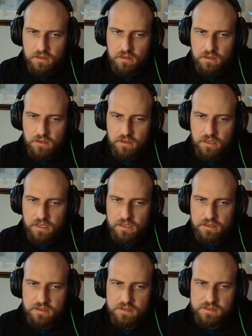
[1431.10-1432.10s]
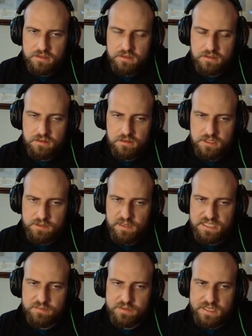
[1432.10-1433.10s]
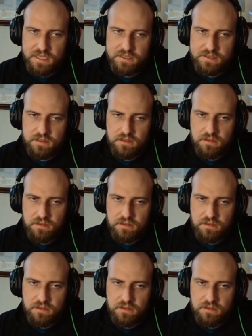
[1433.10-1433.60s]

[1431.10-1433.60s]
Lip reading: all right, this makes some sense.